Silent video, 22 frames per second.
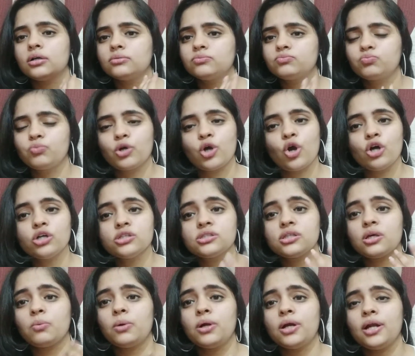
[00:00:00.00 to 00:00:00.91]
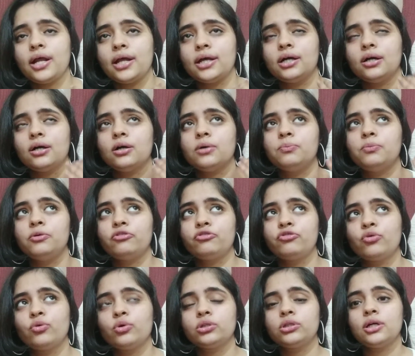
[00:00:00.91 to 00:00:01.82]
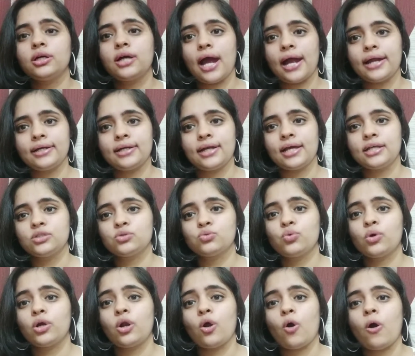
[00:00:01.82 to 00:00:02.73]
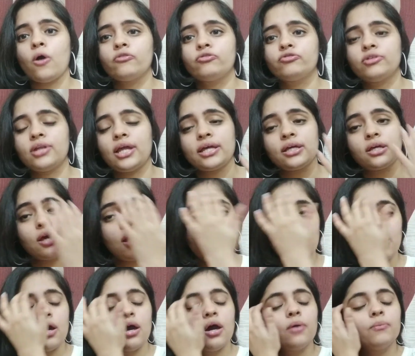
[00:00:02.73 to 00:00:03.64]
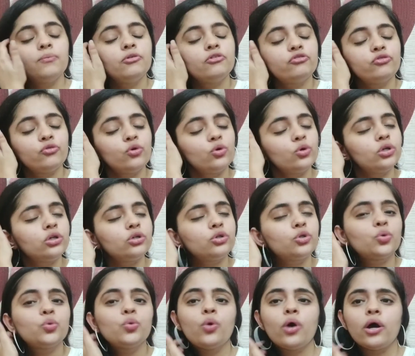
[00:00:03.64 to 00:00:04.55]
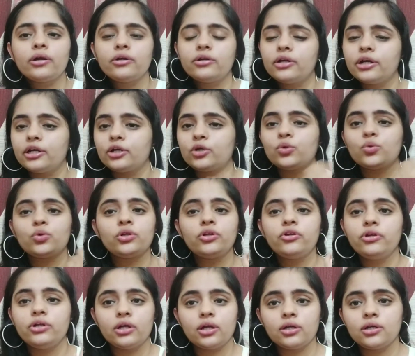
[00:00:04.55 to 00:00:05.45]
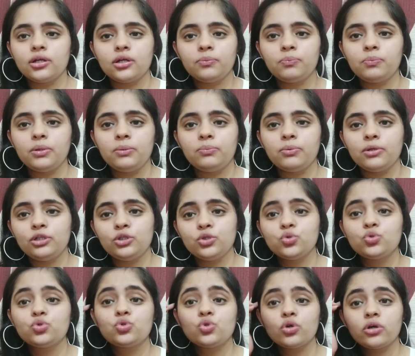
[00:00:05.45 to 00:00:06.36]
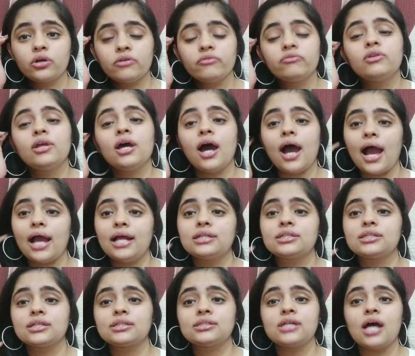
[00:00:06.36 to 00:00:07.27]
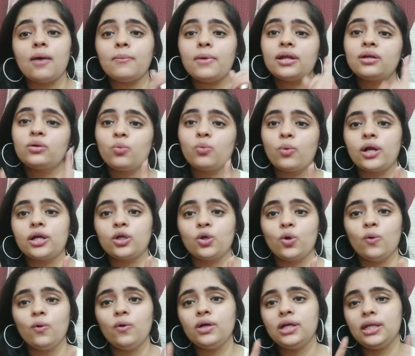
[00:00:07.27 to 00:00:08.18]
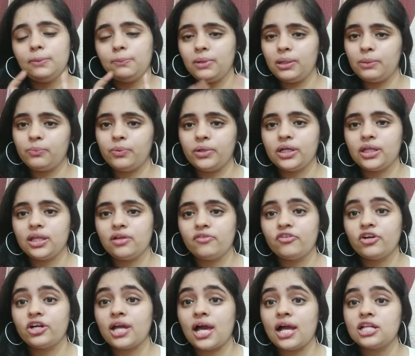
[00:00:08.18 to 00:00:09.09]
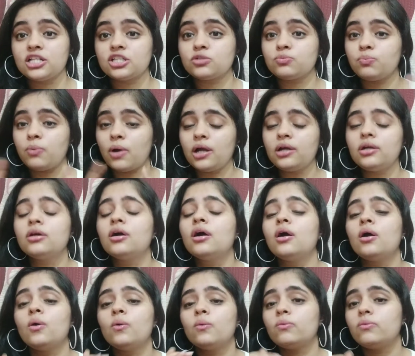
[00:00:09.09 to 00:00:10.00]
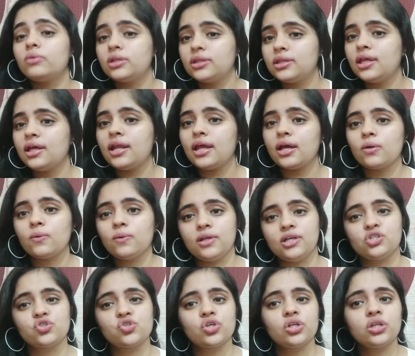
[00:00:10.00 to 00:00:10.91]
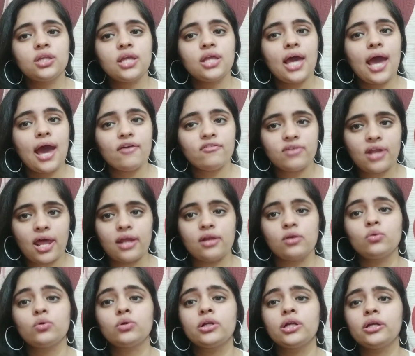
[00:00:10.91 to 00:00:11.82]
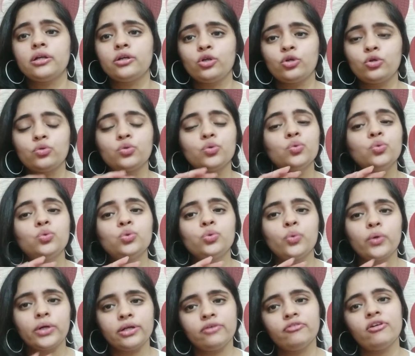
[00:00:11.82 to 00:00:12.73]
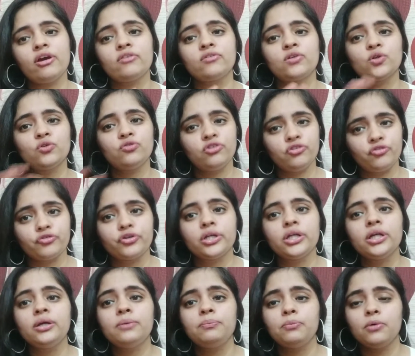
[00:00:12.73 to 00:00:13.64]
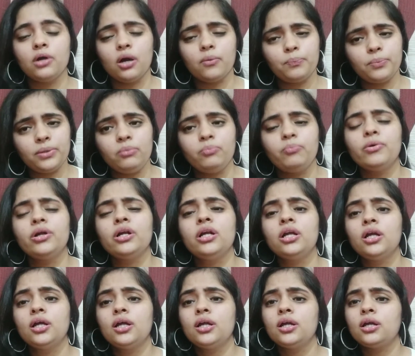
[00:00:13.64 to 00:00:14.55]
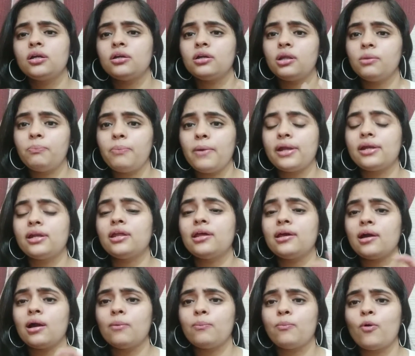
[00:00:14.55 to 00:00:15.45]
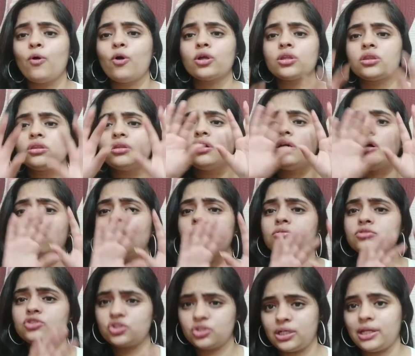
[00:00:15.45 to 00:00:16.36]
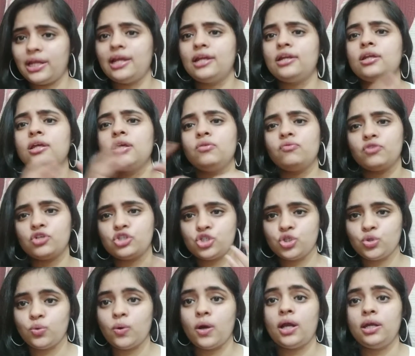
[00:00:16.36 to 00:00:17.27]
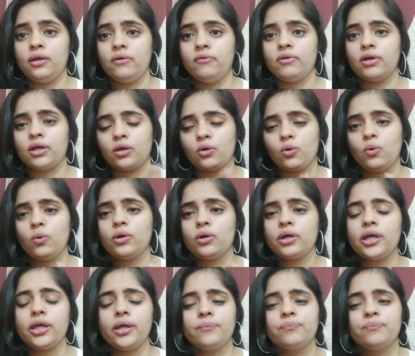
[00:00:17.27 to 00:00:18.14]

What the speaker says: because they were before the guidelines were of before 200 to 300 people used to give their IELTS exam at one go in paper delivered IELTS. But with the regulation they have narrowed it to 25 to 50 people depending upon the state in which you are living. Okay,